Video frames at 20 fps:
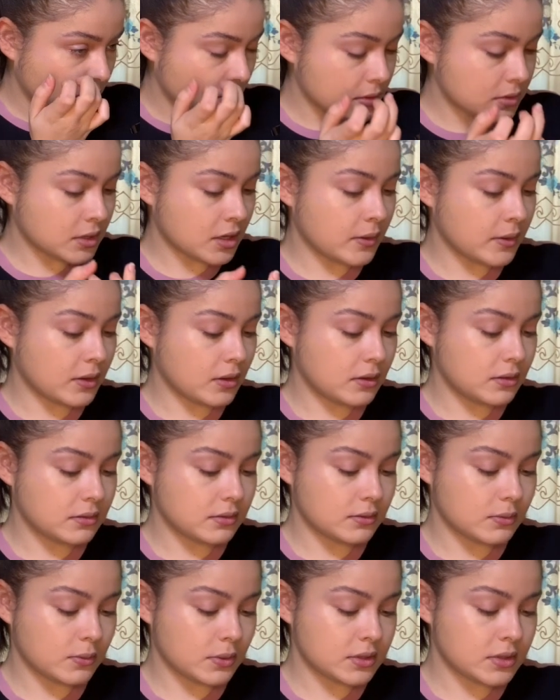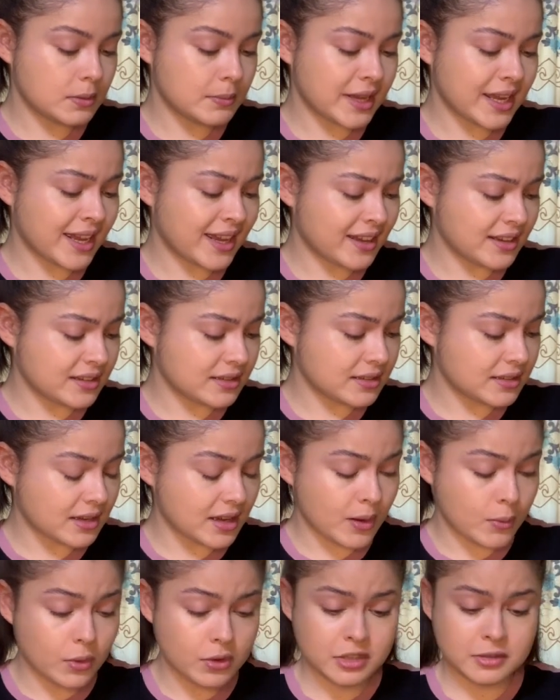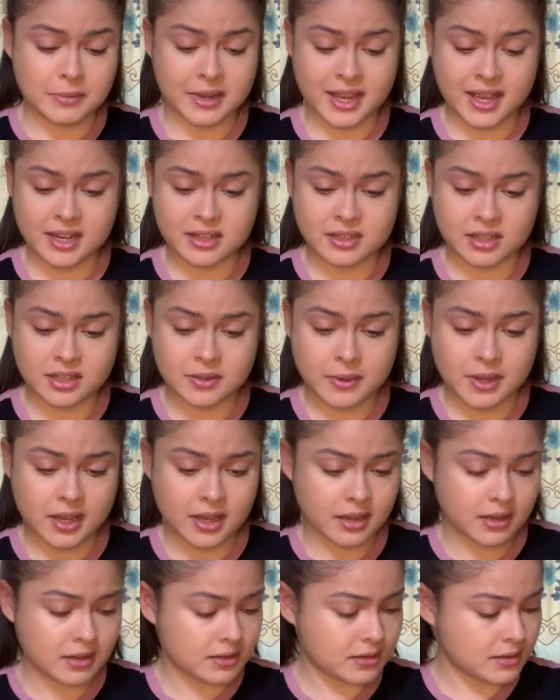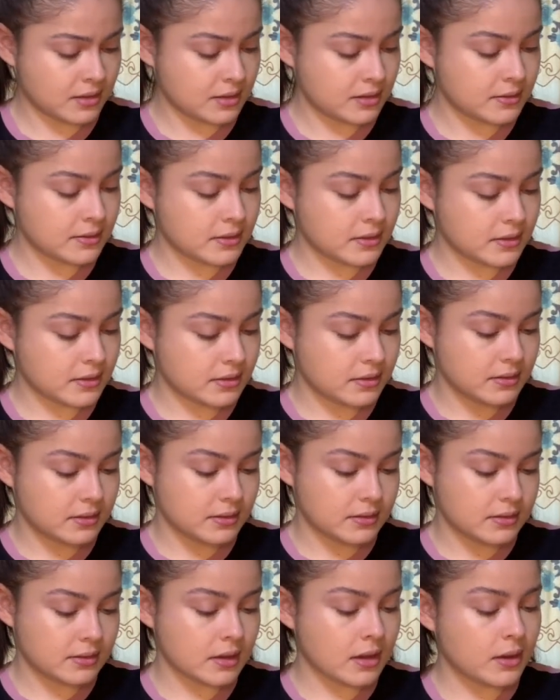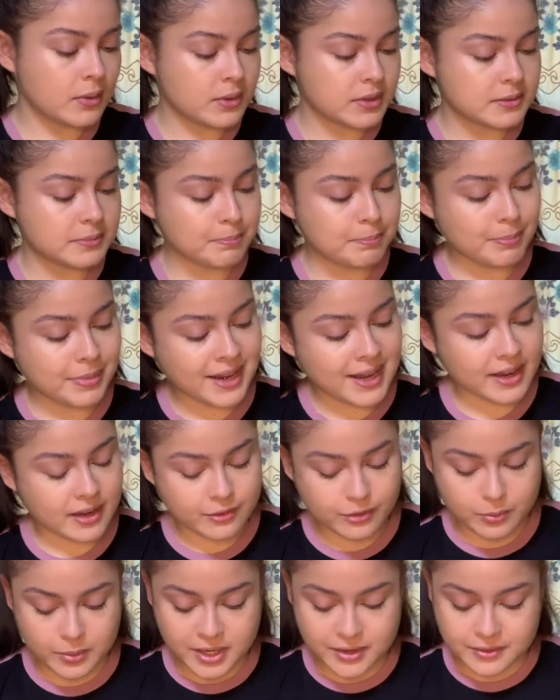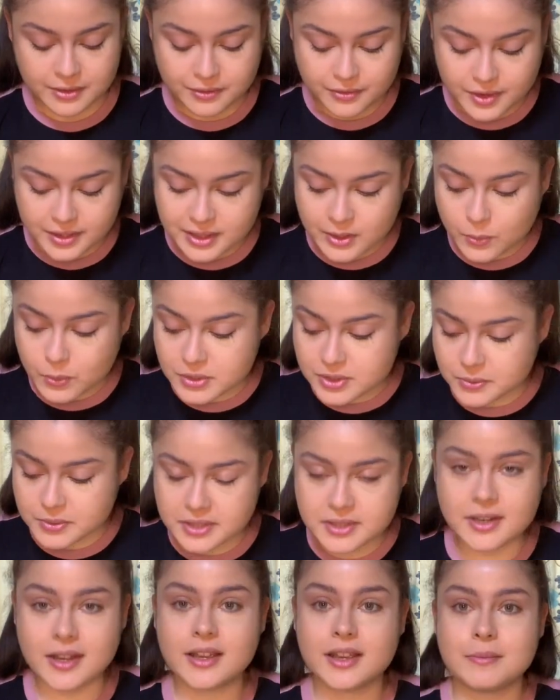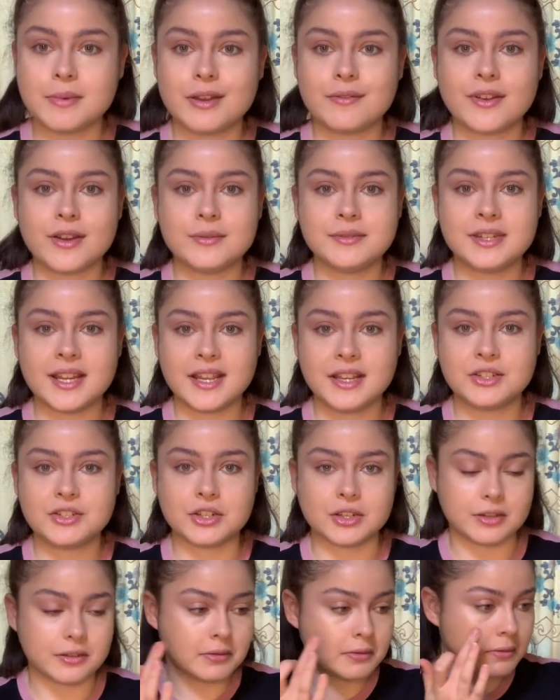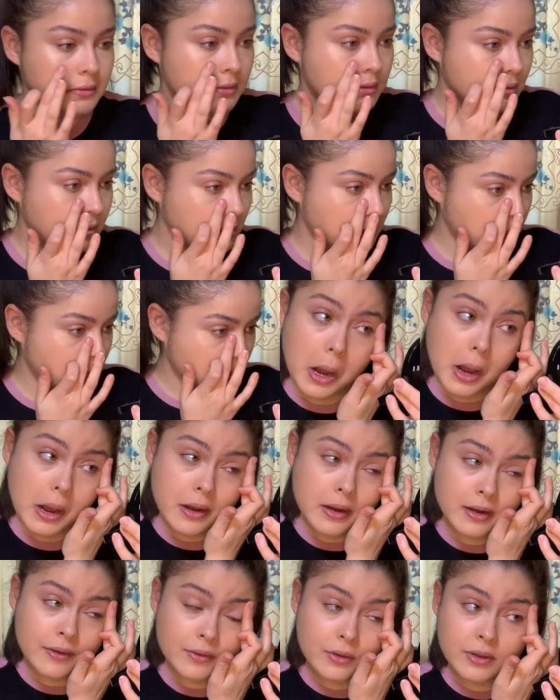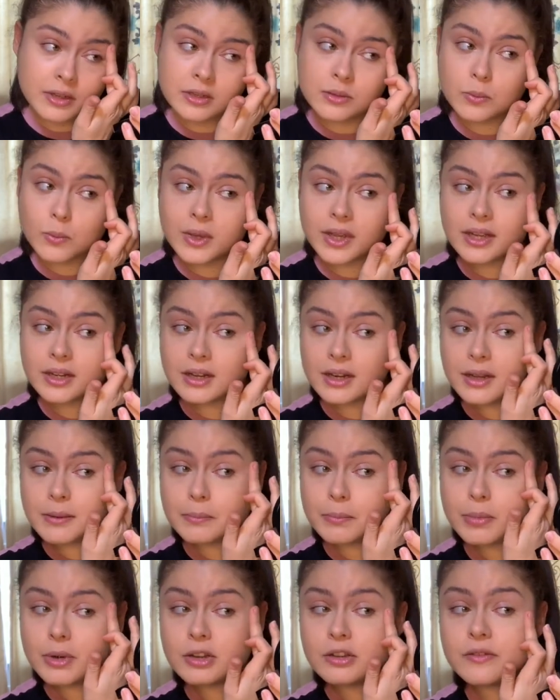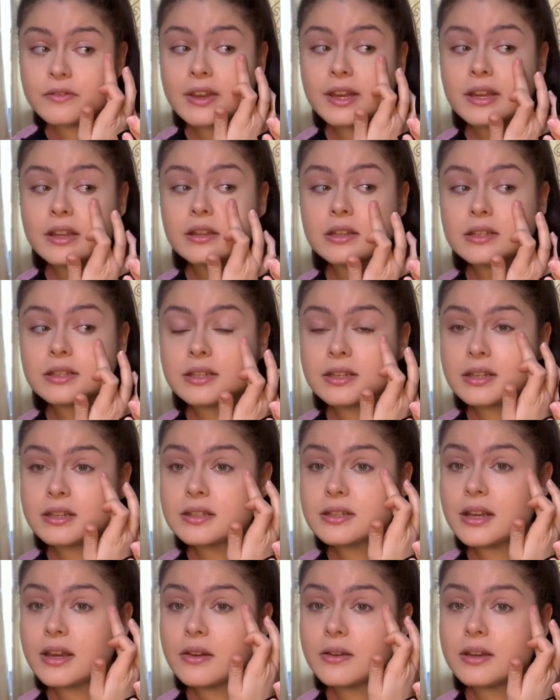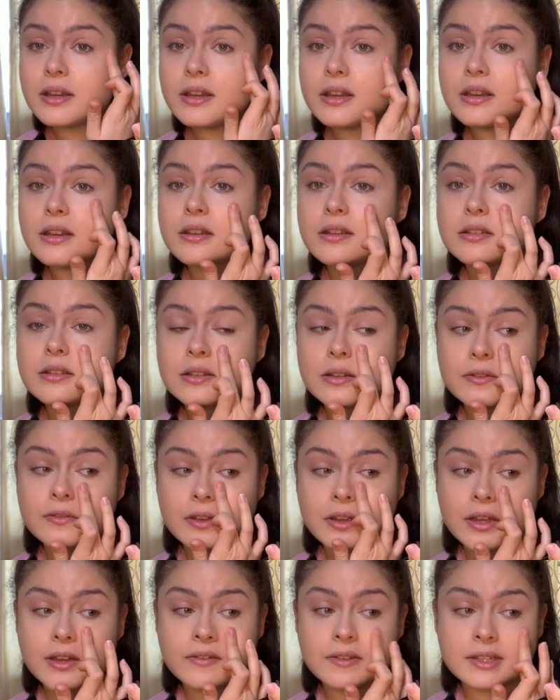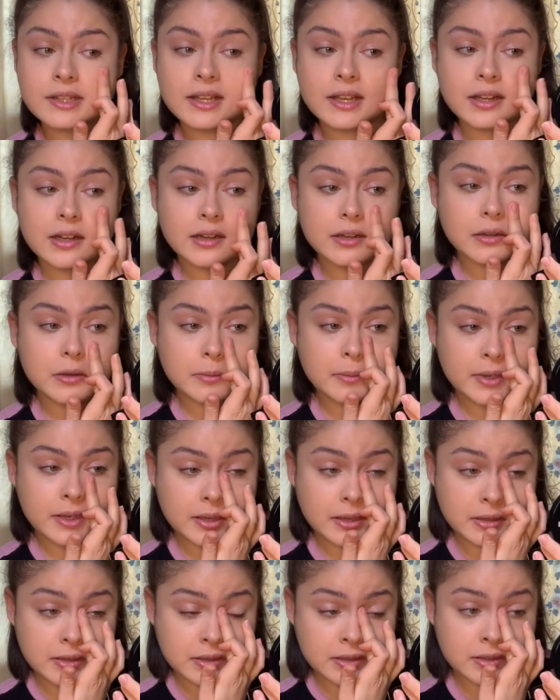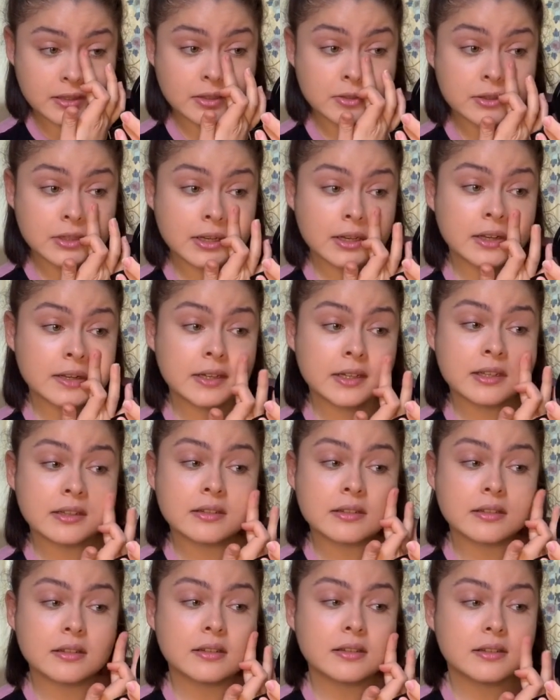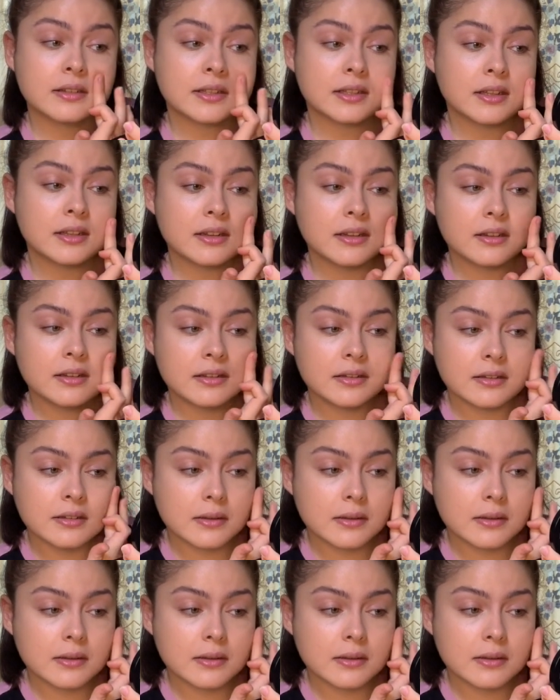What's going on? What's in my hands? I washed my hands, I swear. Oh, it's black from whatever the fuck that was. It was stuck in my foundation. And I've got this weird like blue vein that sticks out here. So if it covers that a little bit, it's usually a decent concealer.